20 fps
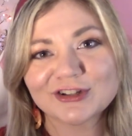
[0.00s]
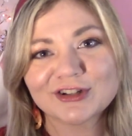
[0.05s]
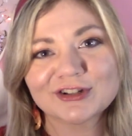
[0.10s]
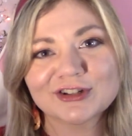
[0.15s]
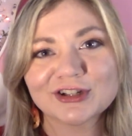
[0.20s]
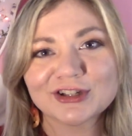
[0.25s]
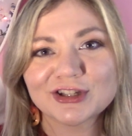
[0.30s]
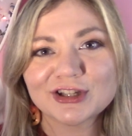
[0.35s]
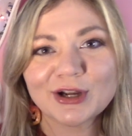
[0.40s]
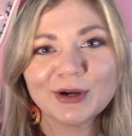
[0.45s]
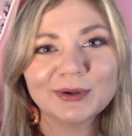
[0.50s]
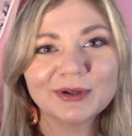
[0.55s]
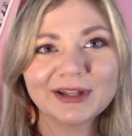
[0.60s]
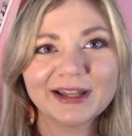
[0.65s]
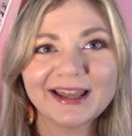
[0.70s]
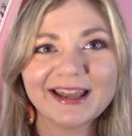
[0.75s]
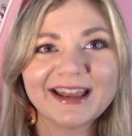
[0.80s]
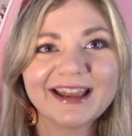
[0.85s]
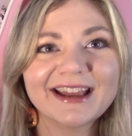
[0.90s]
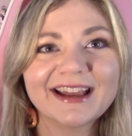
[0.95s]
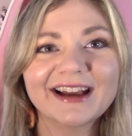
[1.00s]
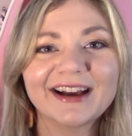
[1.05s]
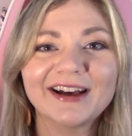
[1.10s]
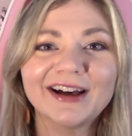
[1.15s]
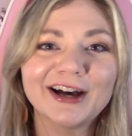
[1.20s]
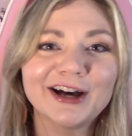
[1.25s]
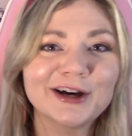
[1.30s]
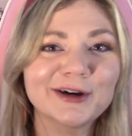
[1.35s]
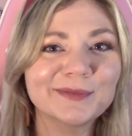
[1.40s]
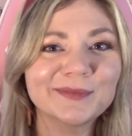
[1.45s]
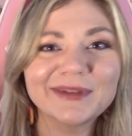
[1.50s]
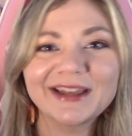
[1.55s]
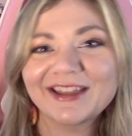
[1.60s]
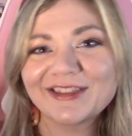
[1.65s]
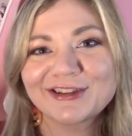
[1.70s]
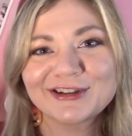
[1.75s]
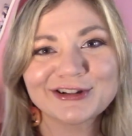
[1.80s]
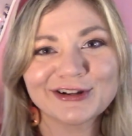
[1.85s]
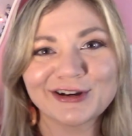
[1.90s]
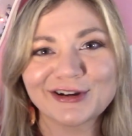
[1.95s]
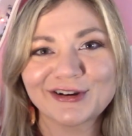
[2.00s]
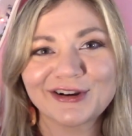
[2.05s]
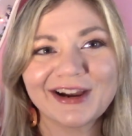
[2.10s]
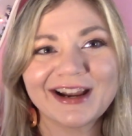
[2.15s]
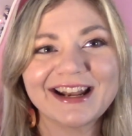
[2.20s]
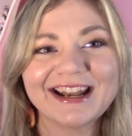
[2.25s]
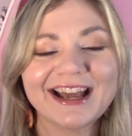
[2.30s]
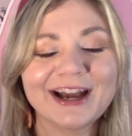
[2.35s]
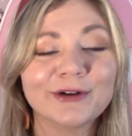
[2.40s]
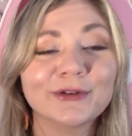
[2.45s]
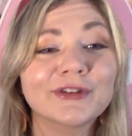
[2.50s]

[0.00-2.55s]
are just totally, in the dark right now.